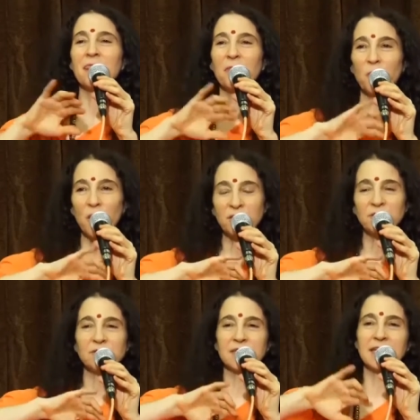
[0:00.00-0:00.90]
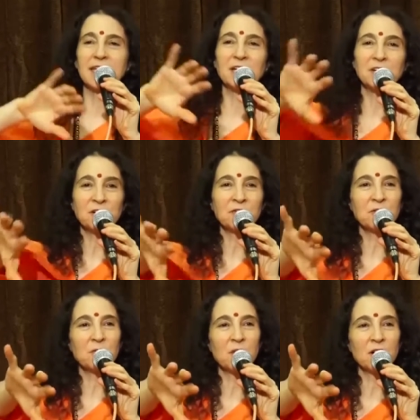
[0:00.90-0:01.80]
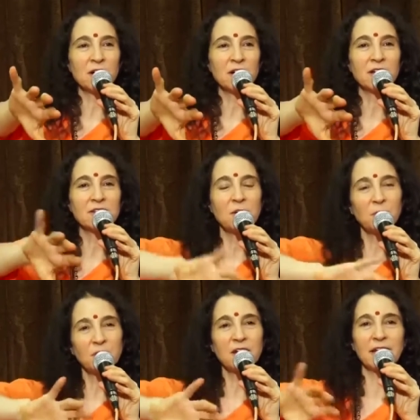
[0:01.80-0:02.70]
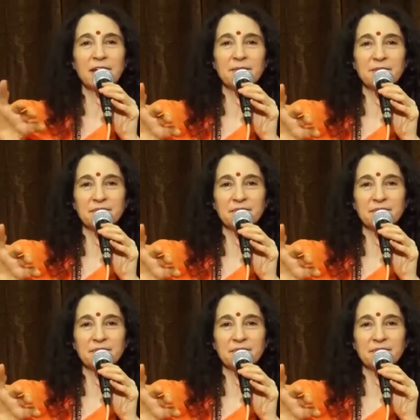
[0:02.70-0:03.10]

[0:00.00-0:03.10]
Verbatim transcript: the one who's the hero of the war. Don't worry